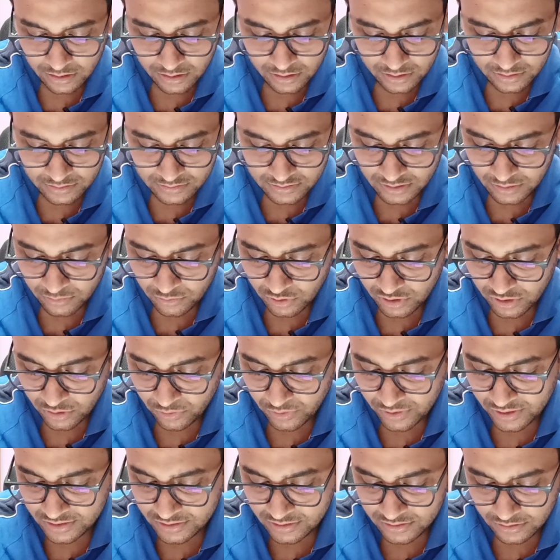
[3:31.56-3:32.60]

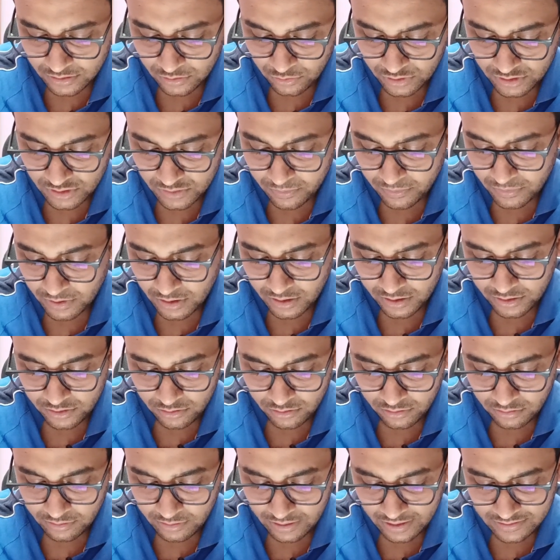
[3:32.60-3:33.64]
someone with
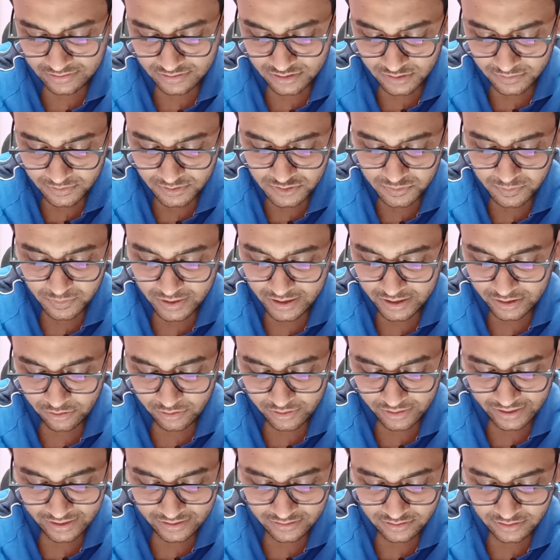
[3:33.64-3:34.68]
ex-serviceman
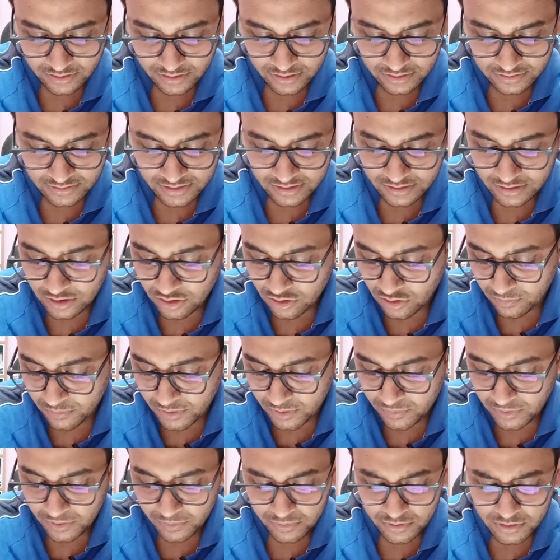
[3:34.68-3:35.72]
or ex-central
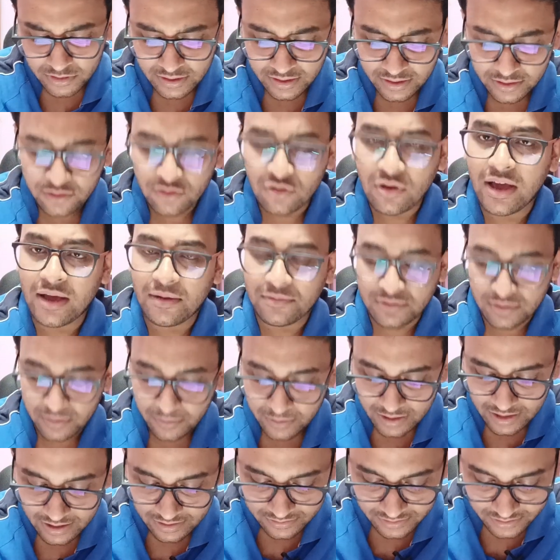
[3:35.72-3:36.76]
government people, then you have
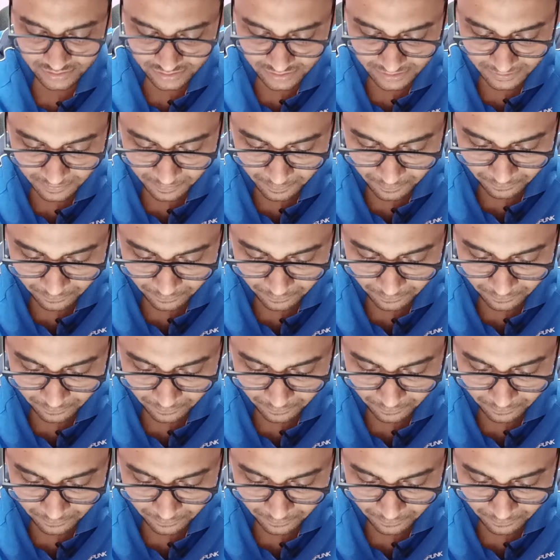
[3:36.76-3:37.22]
some relaxation.